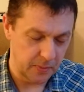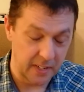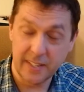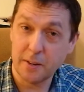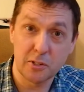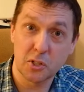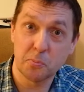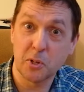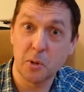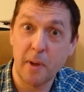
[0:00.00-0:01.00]
And now it's
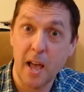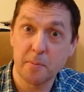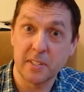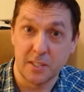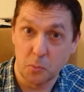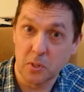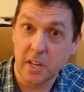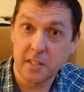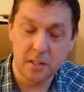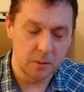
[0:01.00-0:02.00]
just become a habit, it's what
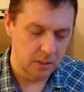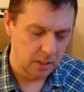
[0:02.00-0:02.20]
I do.